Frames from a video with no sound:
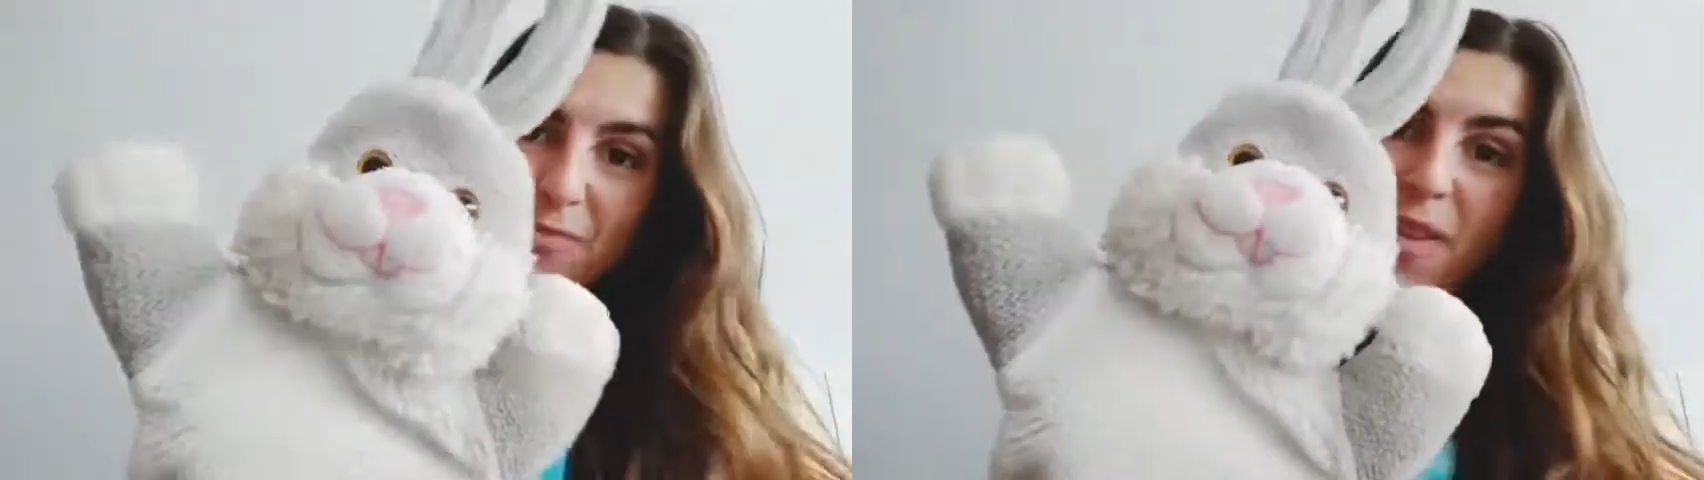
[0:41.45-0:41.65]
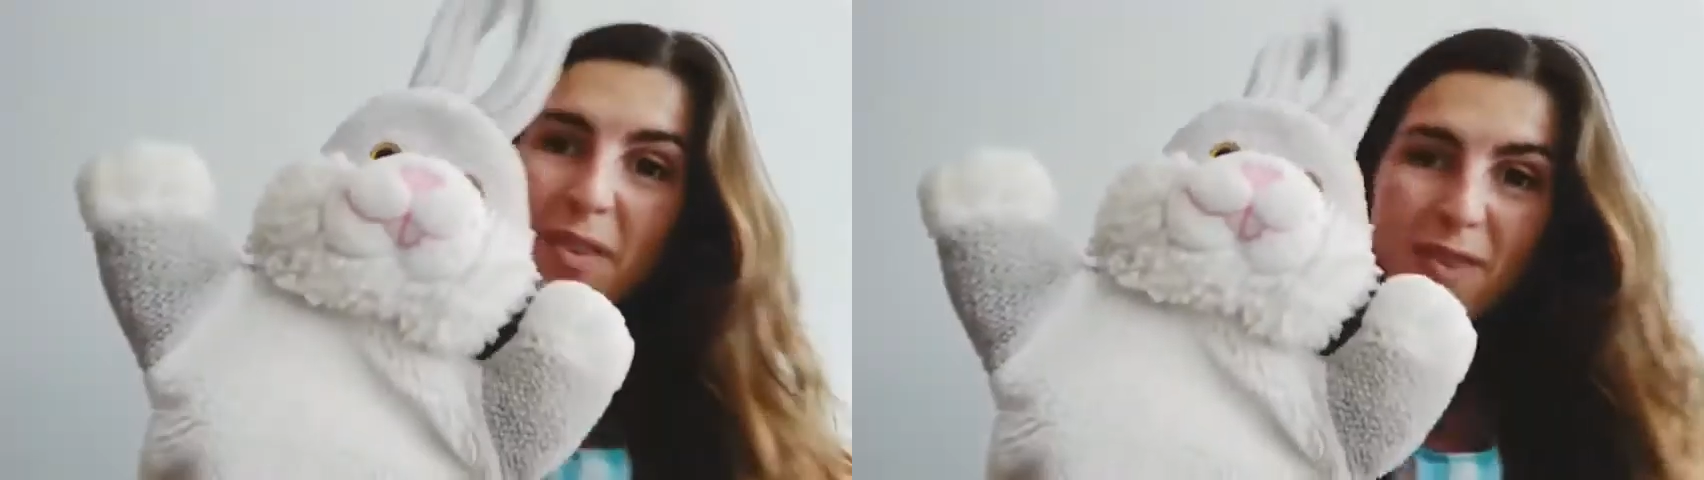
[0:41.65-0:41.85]

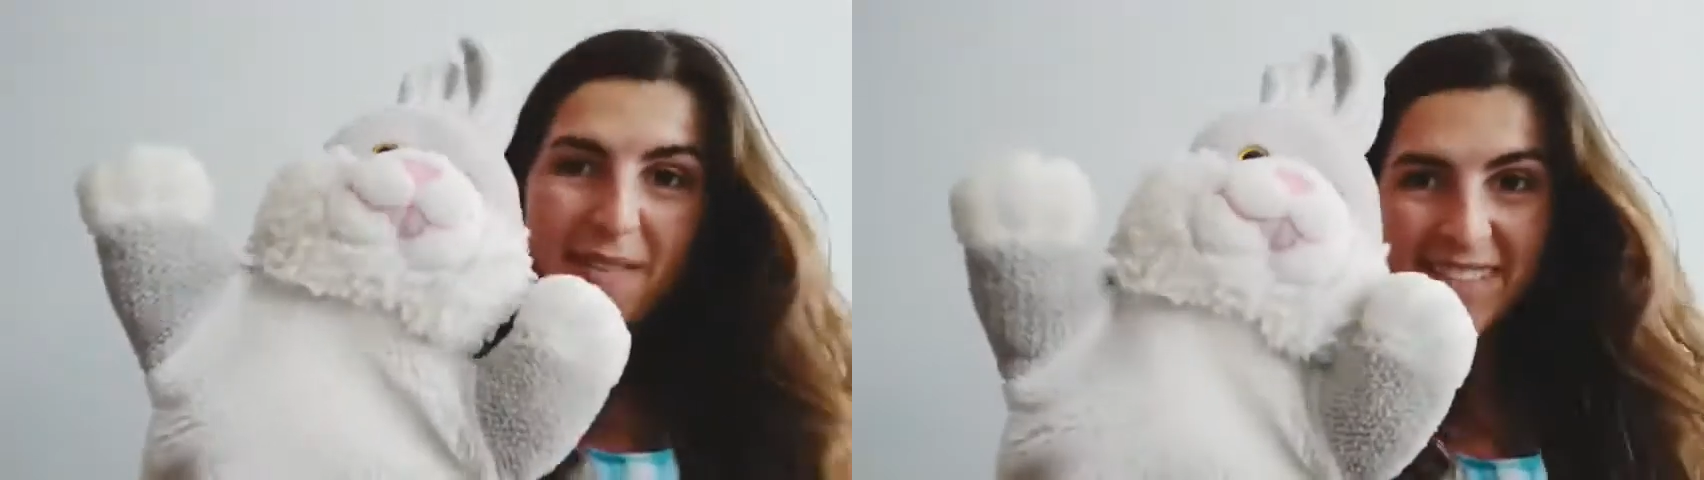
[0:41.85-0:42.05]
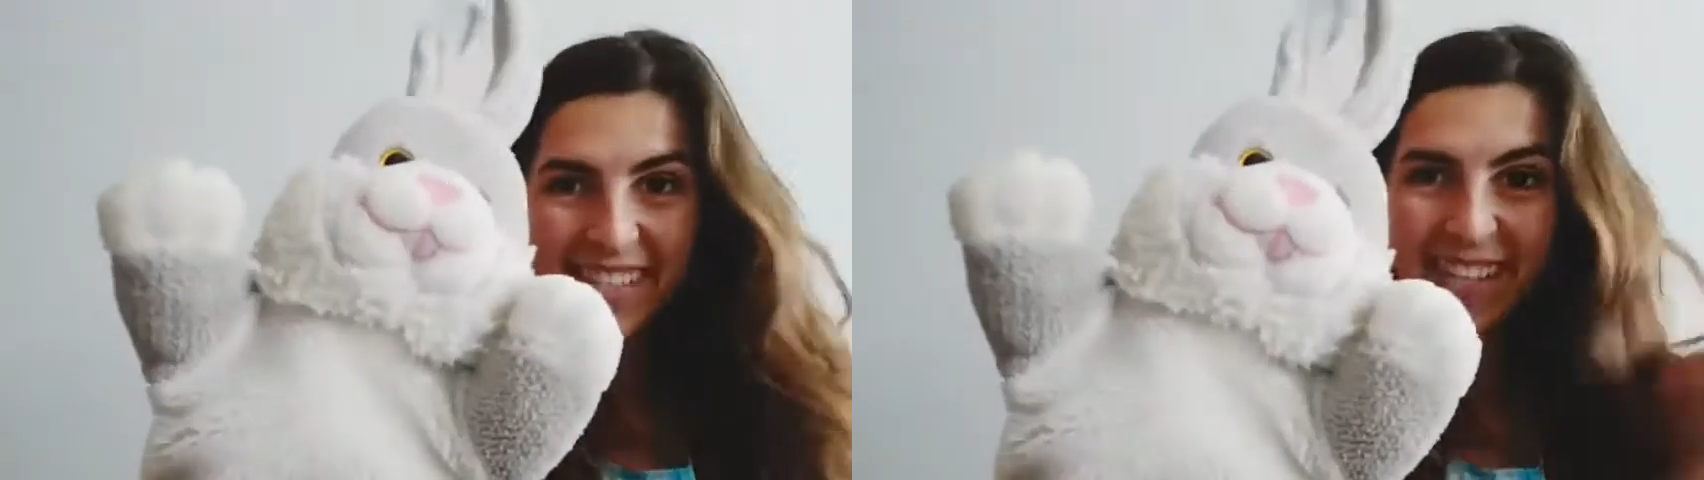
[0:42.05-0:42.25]
robbie
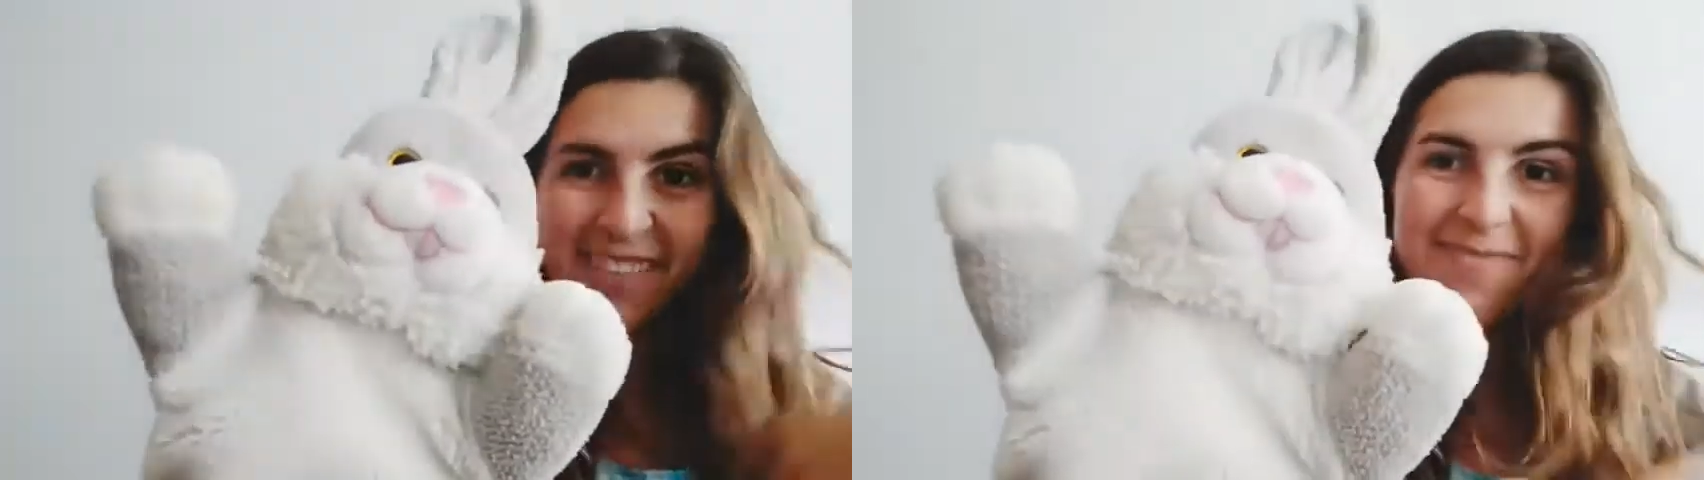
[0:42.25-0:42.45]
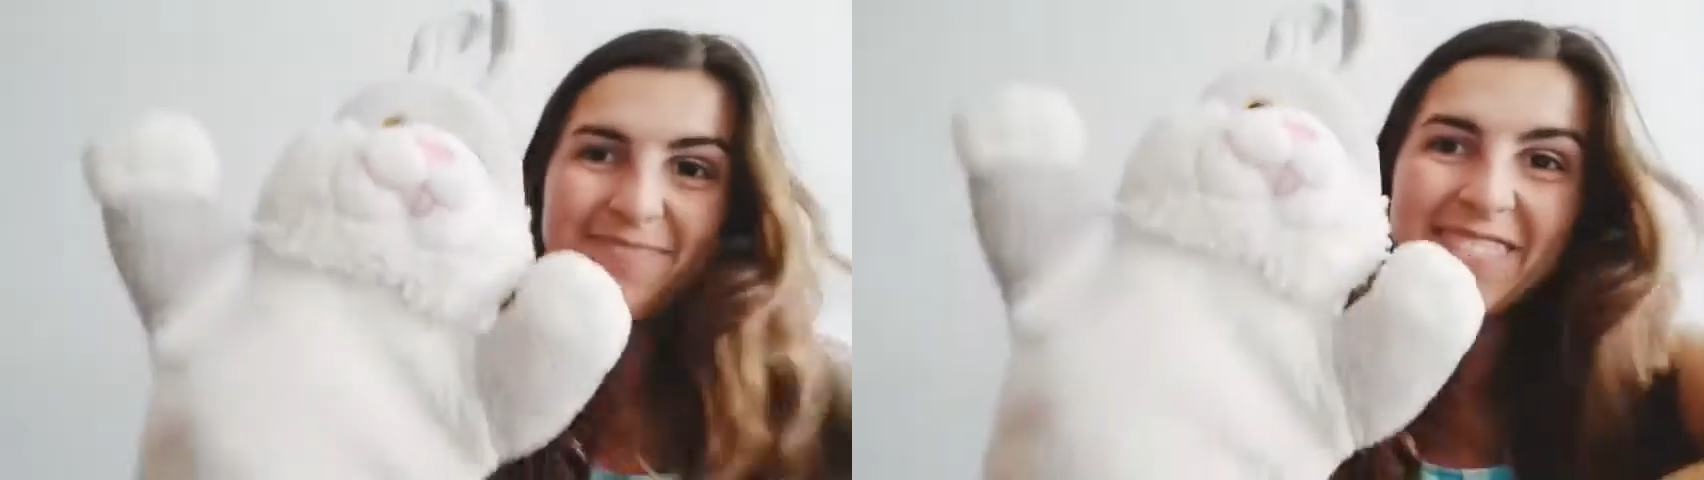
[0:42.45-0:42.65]
rabbit here
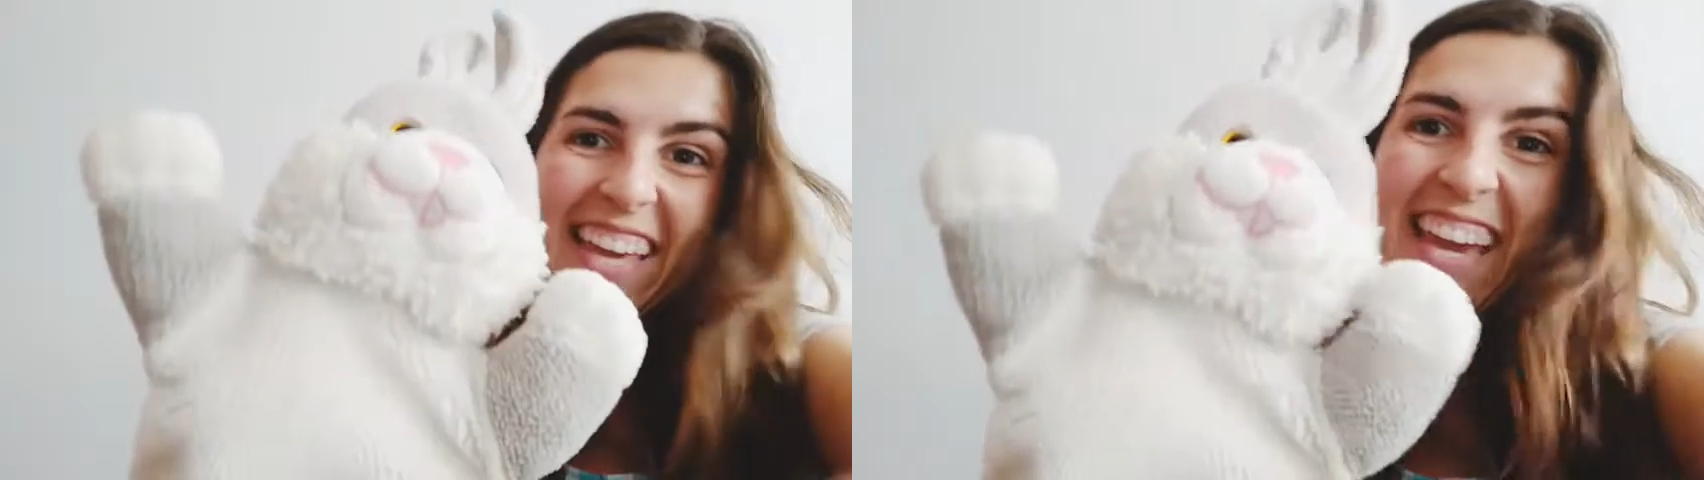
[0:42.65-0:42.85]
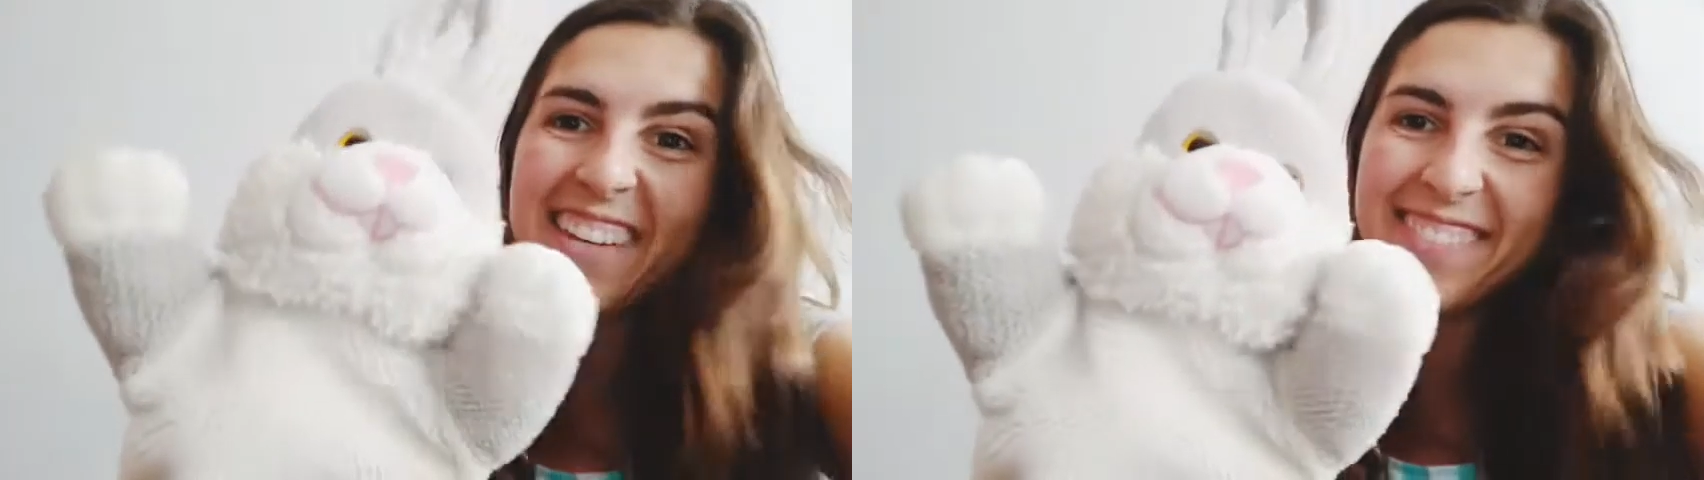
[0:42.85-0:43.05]

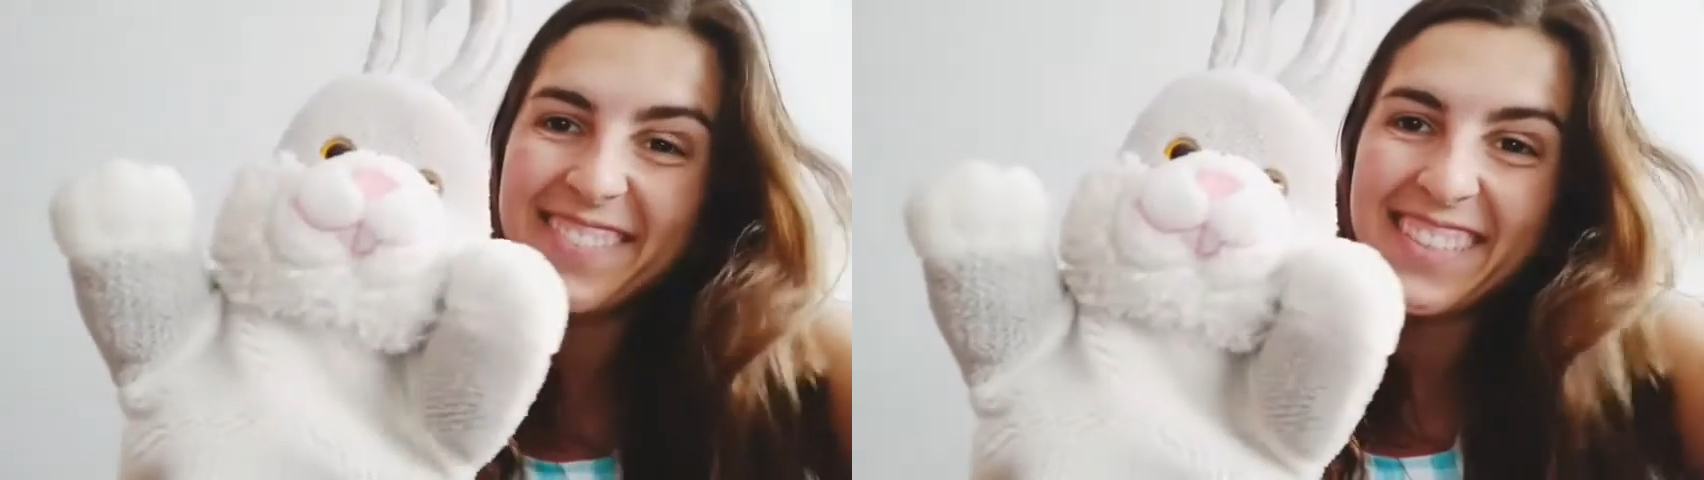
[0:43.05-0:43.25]
okay